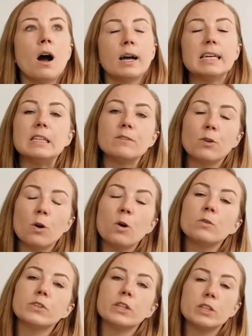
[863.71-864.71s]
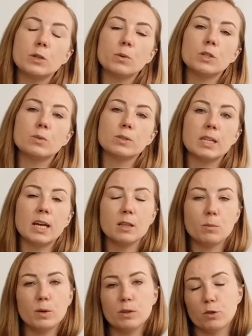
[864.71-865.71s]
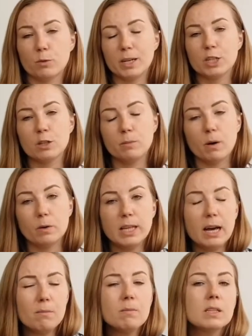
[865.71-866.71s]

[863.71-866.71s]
involved and you want to send more information about them.